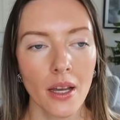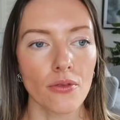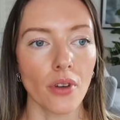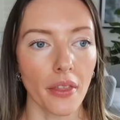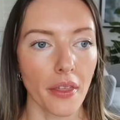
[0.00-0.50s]

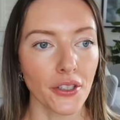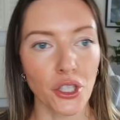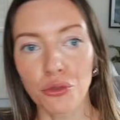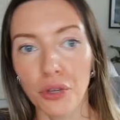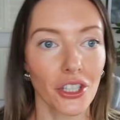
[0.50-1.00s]
Rather than
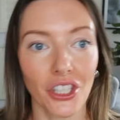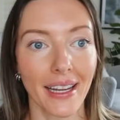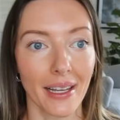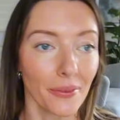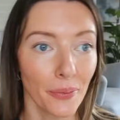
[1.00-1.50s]
just
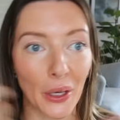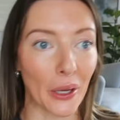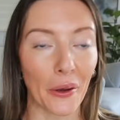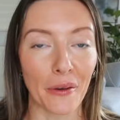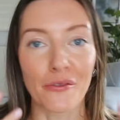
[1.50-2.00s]
rushing and putting
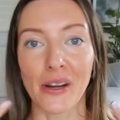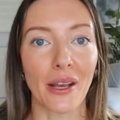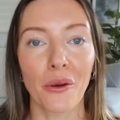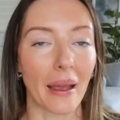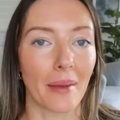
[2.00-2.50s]
on a really
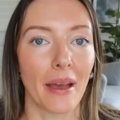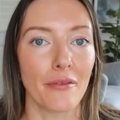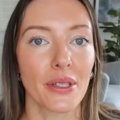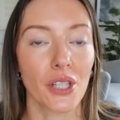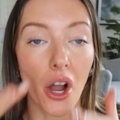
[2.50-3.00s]
quick bit of
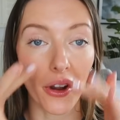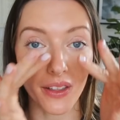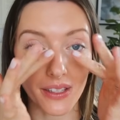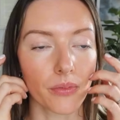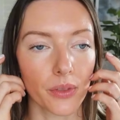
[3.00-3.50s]
mascara
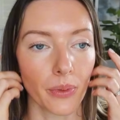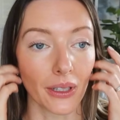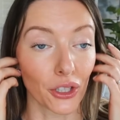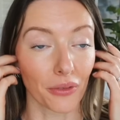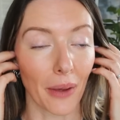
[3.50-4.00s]
that's
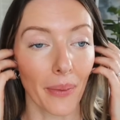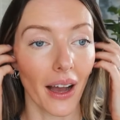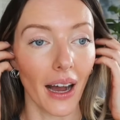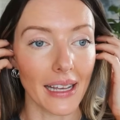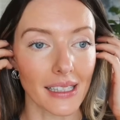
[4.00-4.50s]
smudged around my
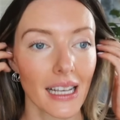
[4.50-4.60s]
eyes,